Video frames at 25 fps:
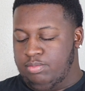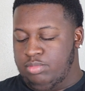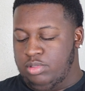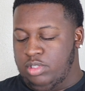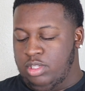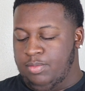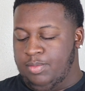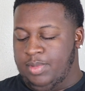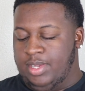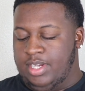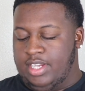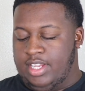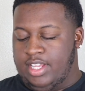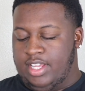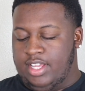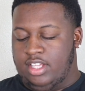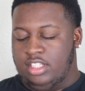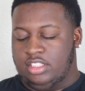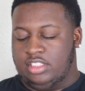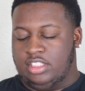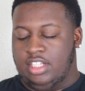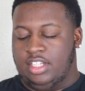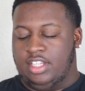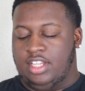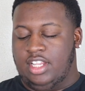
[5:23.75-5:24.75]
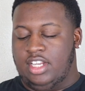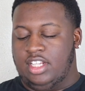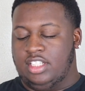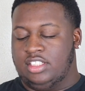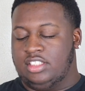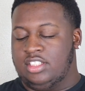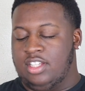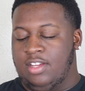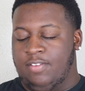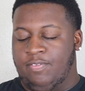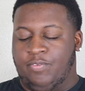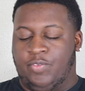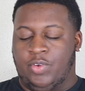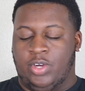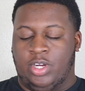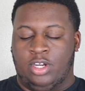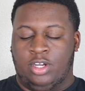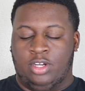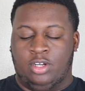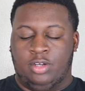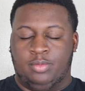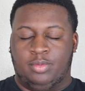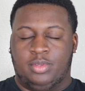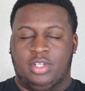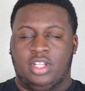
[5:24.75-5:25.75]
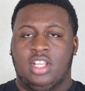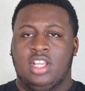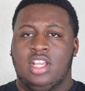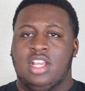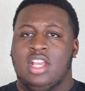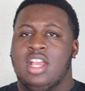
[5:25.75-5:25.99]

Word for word: Bloomingdale's, Adidas Confirmed.